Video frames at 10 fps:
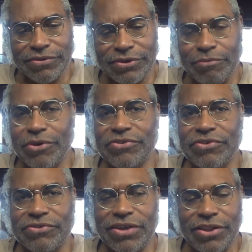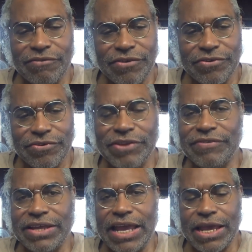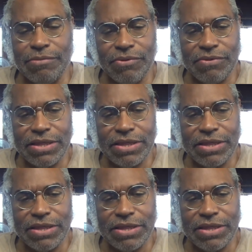commercial television or even cable.